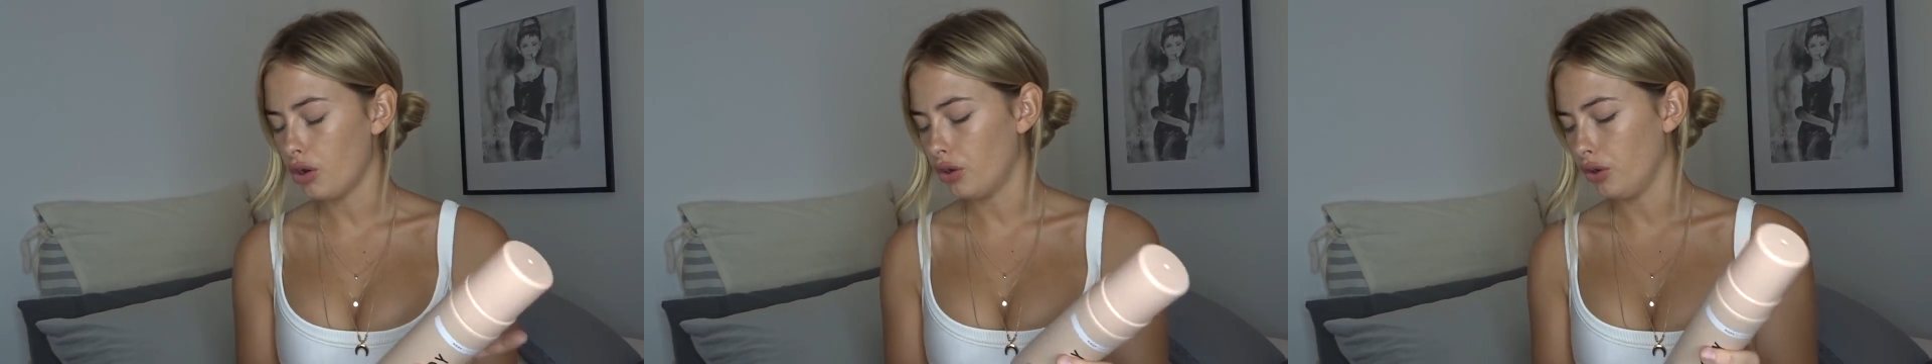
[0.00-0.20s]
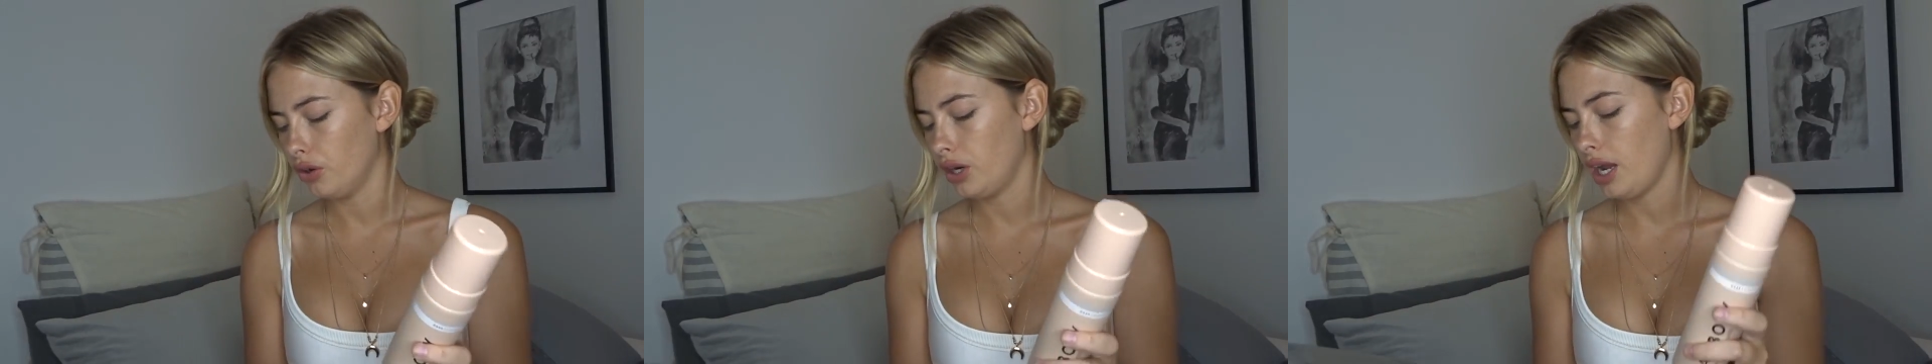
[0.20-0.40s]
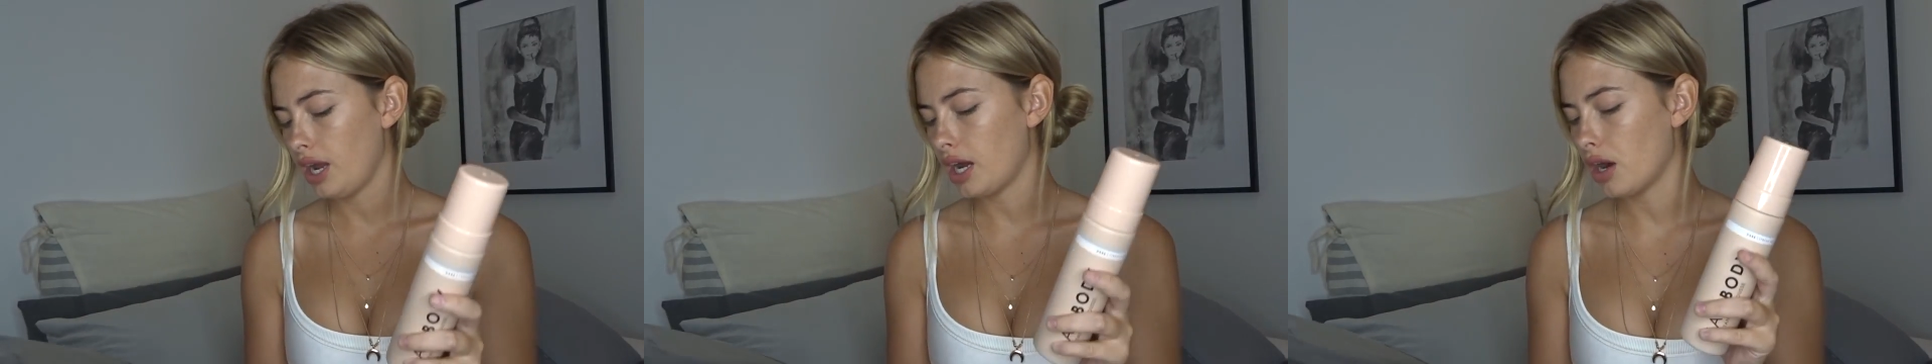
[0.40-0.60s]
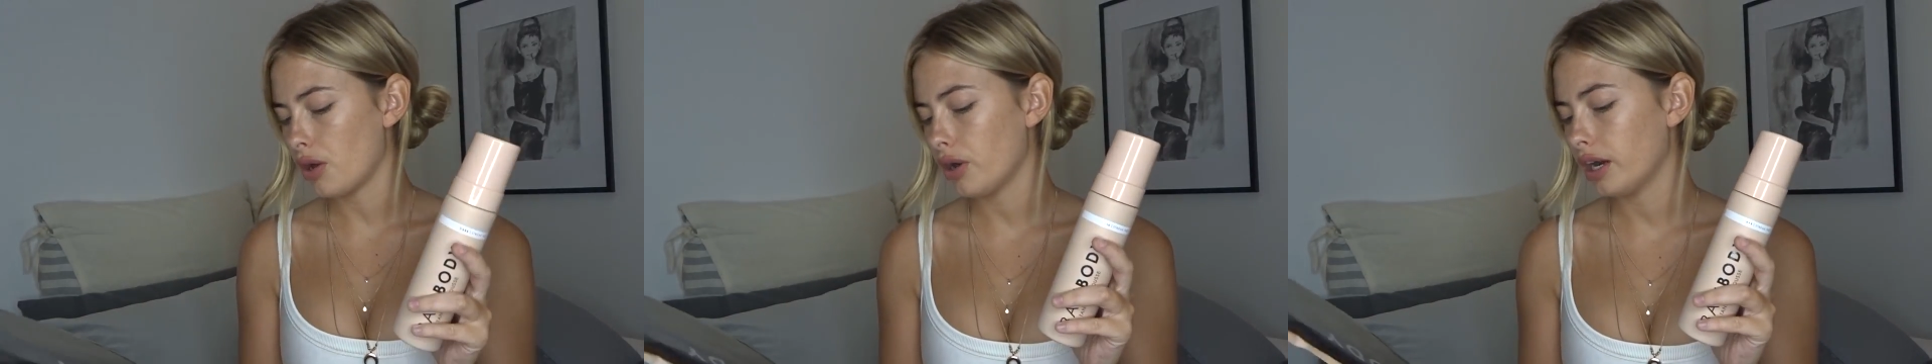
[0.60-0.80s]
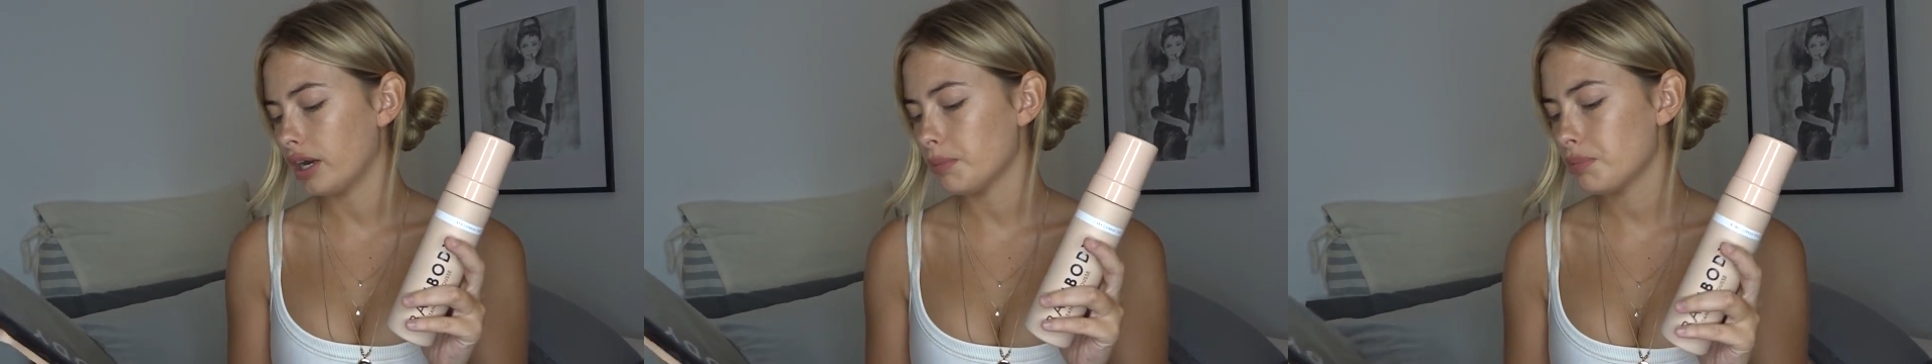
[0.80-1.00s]
on how
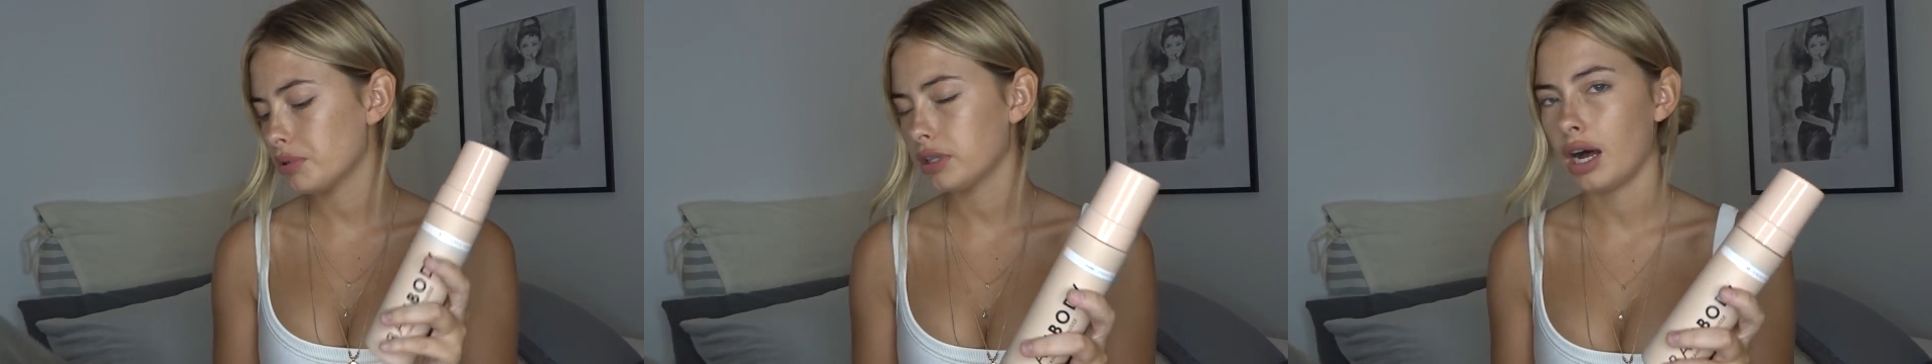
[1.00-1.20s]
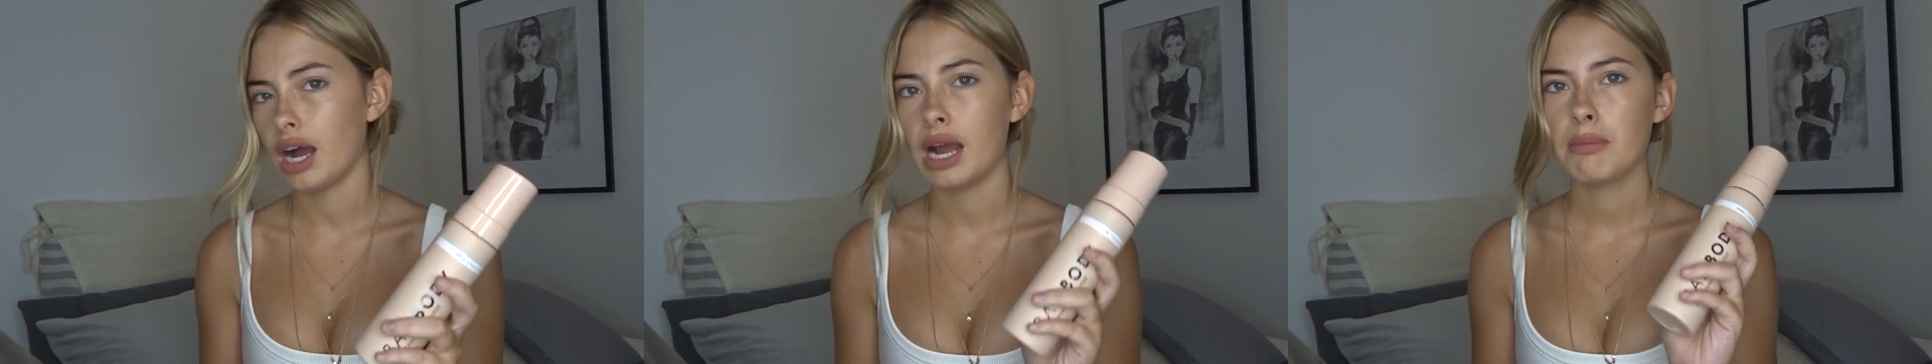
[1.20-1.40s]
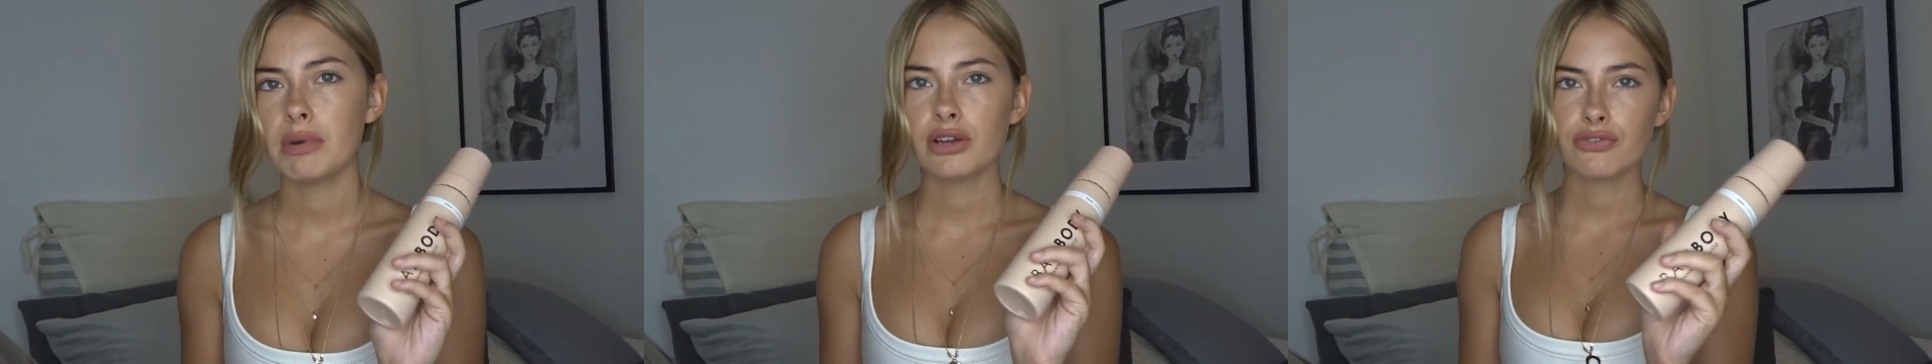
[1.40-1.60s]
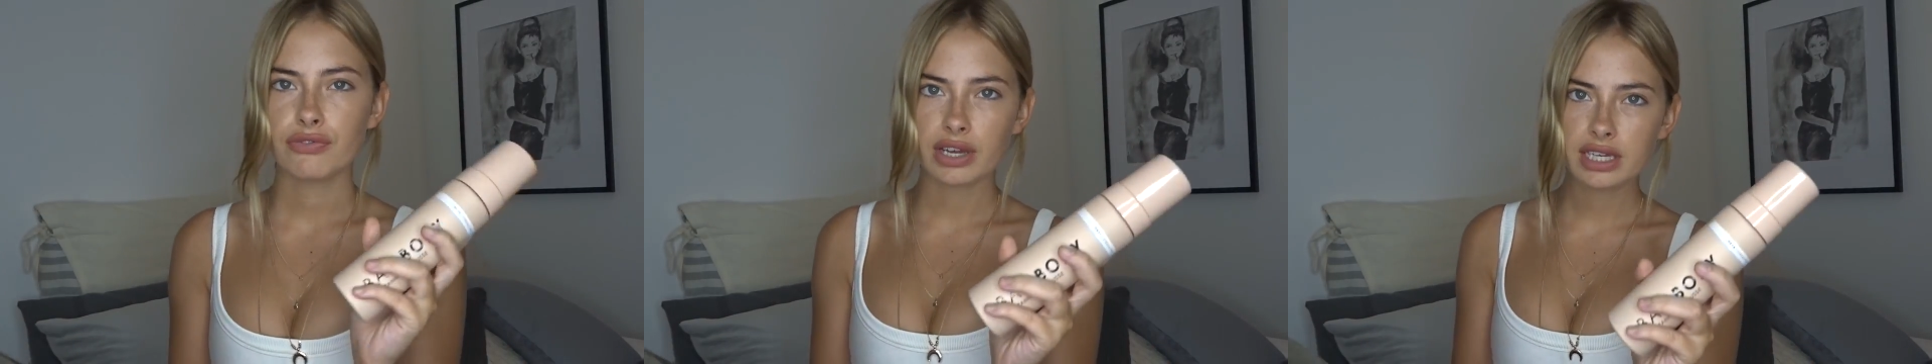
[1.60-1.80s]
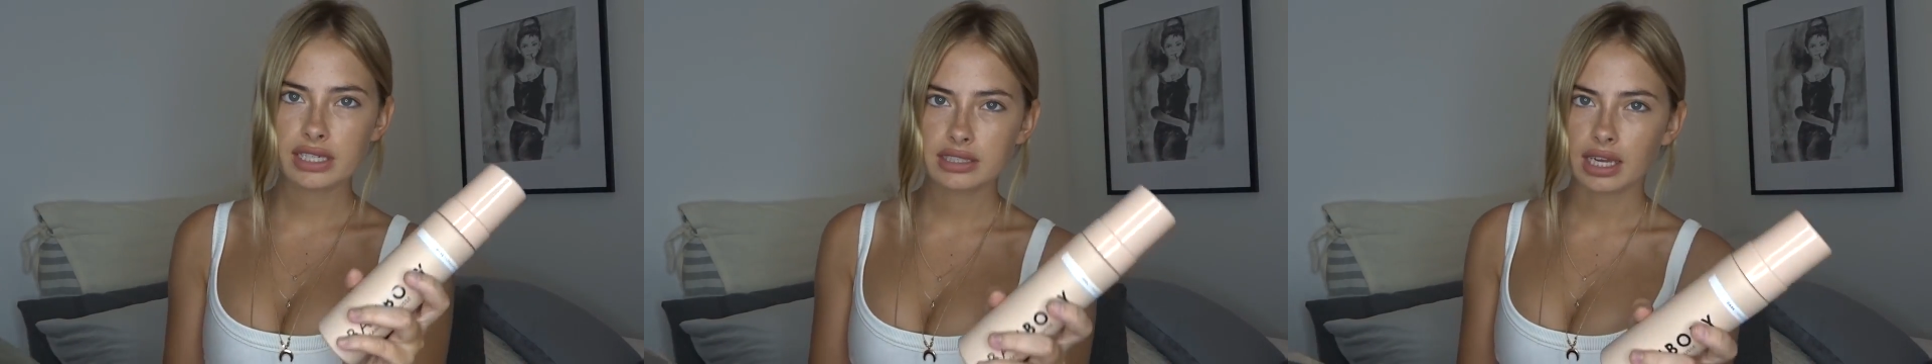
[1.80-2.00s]
I apply my
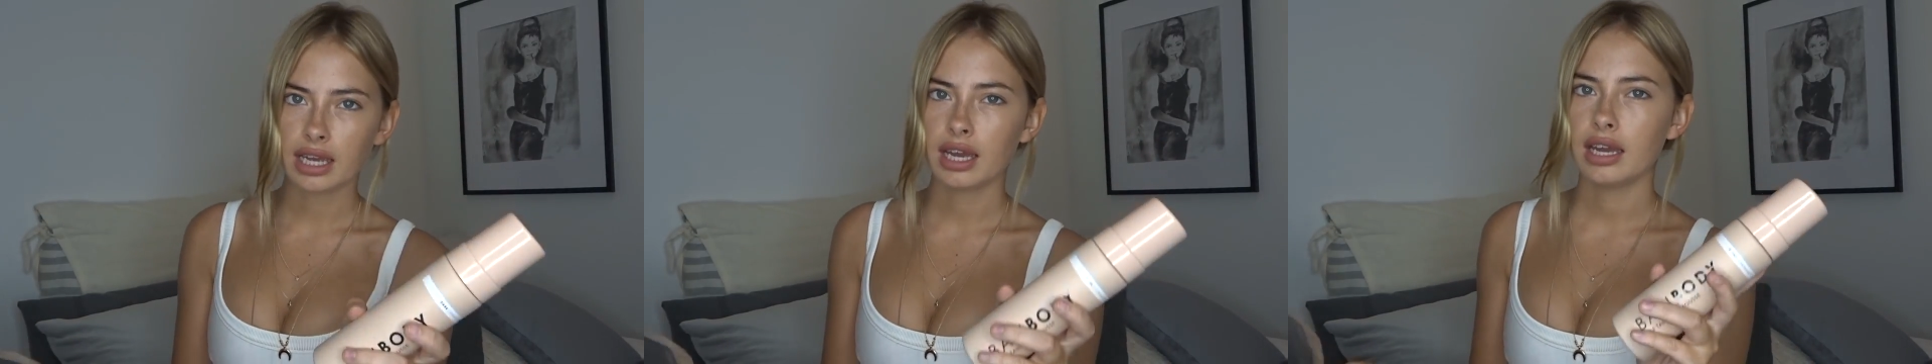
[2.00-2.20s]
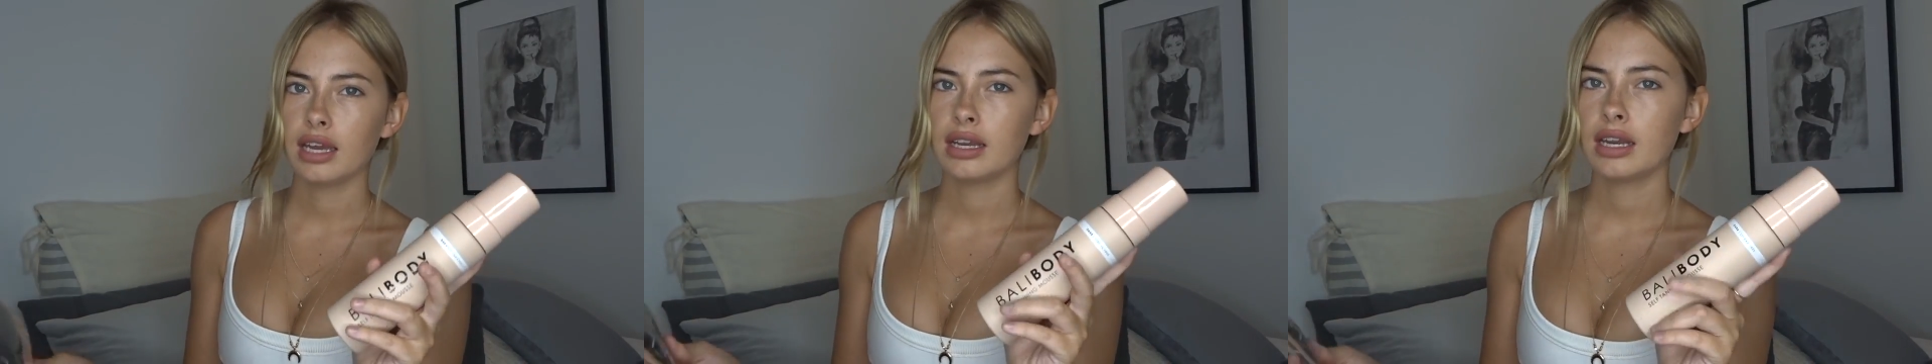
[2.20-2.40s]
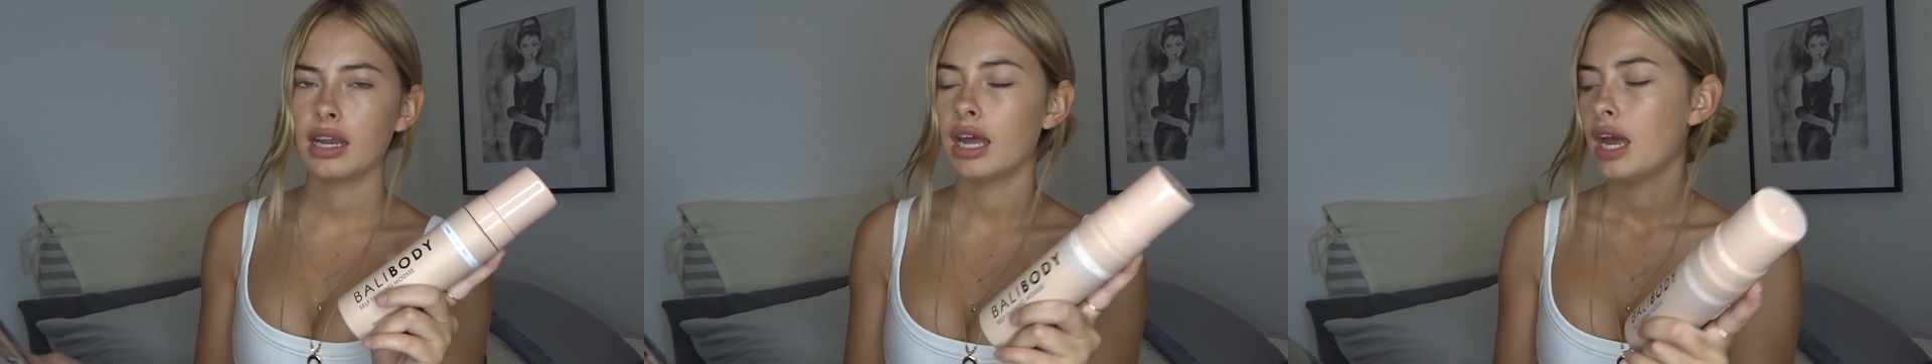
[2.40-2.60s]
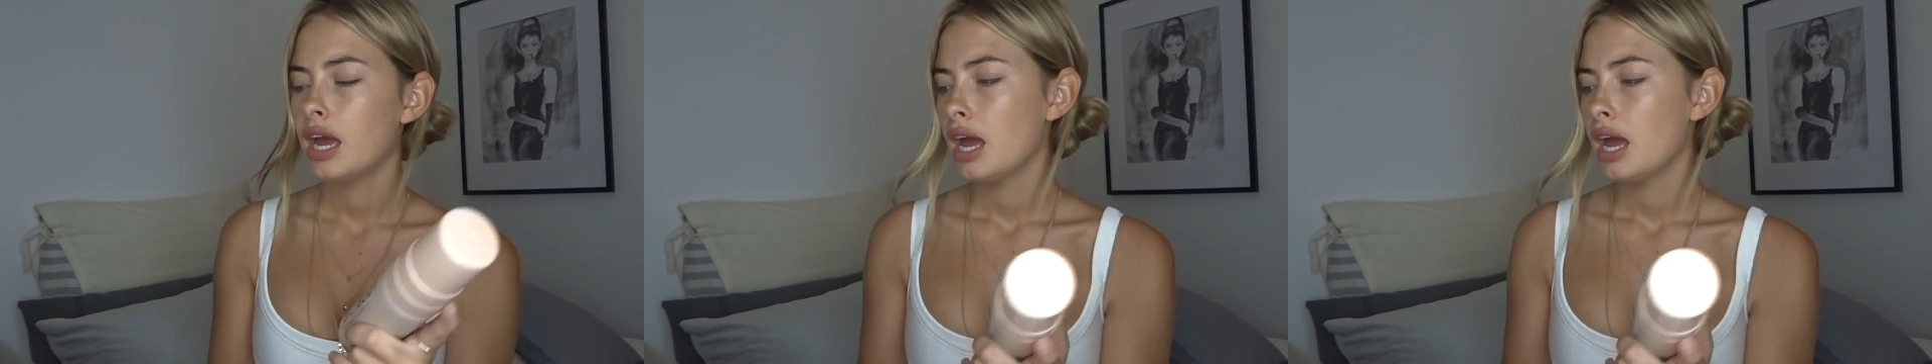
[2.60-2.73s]
fake tan,